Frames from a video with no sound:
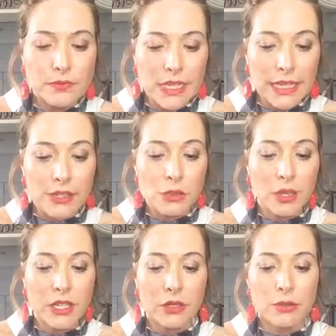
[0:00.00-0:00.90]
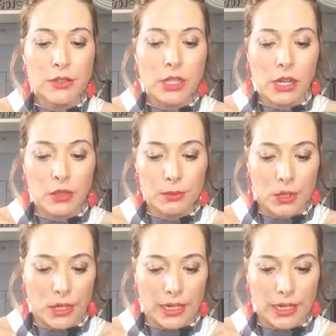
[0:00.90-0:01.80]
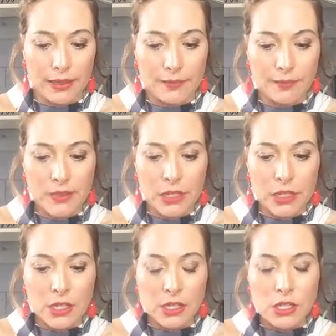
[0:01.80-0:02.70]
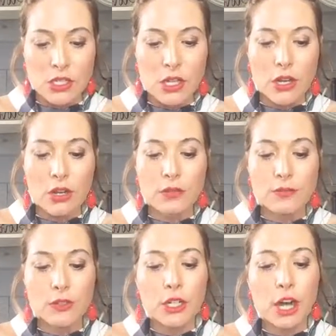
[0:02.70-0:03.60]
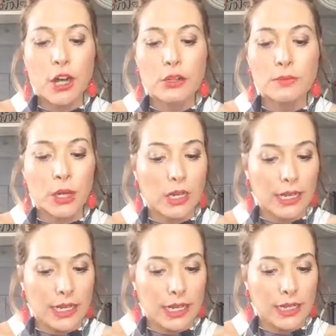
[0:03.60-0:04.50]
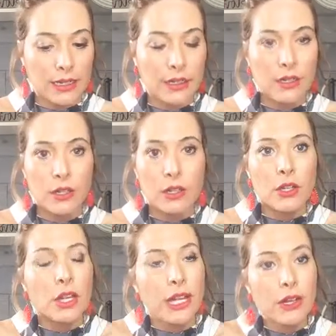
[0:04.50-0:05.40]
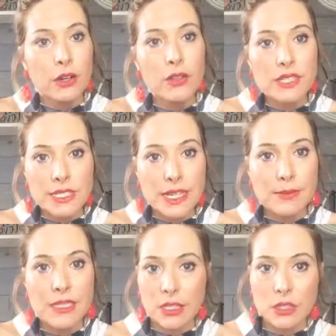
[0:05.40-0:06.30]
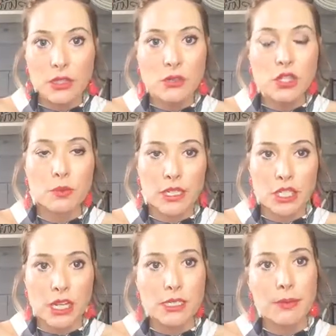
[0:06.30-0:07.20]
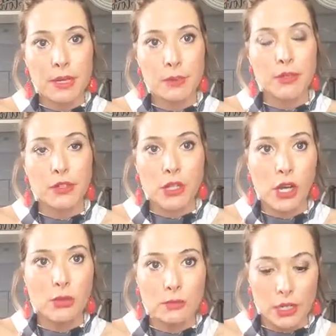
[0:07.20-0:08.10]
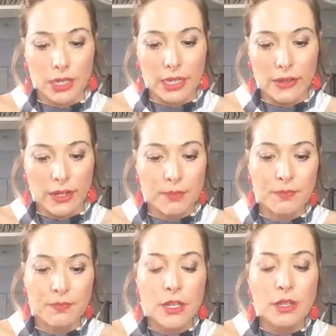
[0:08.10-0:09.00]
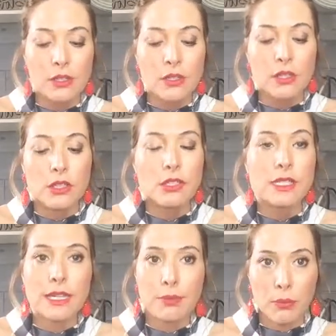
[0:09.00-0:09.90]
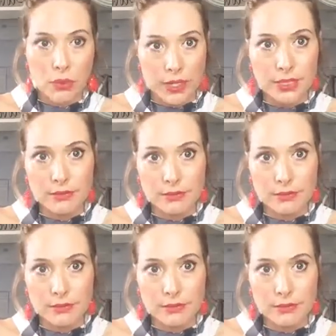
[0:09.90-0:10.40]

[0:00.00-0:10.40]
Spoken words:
here's what you do for cold marketing. So for cold marketing, here are the steps that you use to reach out to people if you're cold marketing them. Step 1,